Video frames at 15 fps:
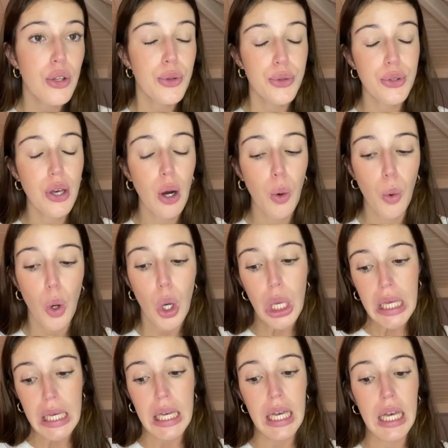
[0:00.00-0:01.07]
So
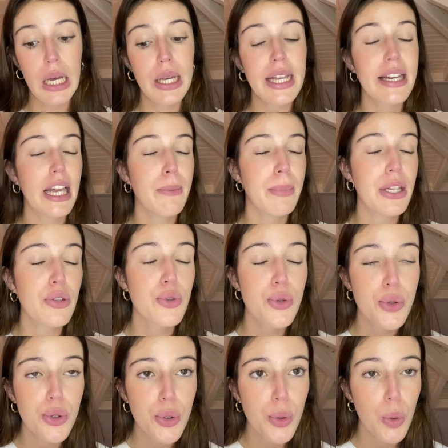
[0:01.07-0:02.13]
it can be
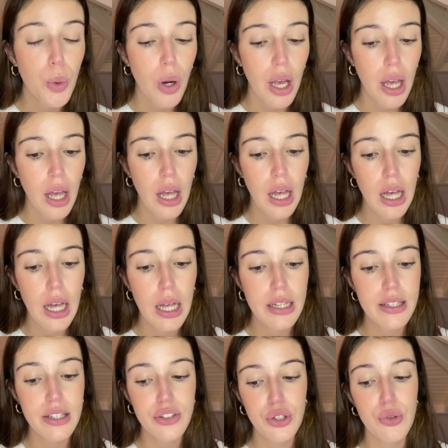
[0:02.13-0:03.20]
through
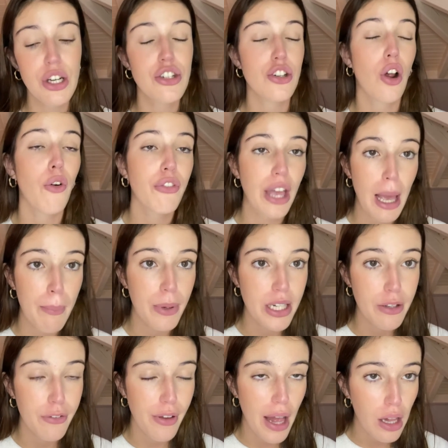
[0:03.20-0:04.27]
the integration of
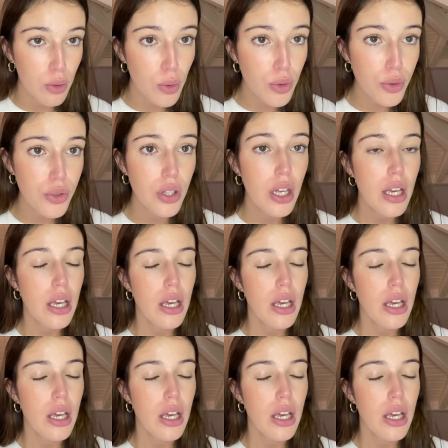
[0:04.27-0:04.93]
company values,